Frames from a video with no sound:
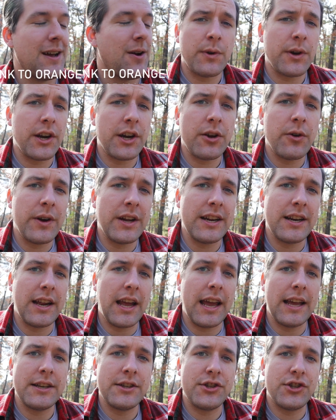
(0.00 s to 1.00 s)
So we're gonna go
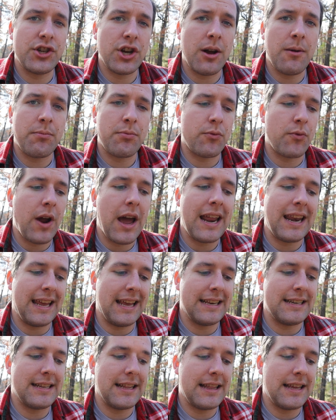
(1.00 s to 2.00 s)
ahead and jump right
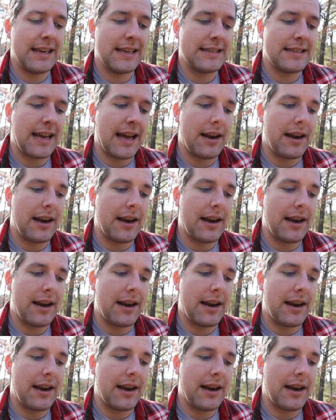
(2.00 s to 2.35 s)
into this.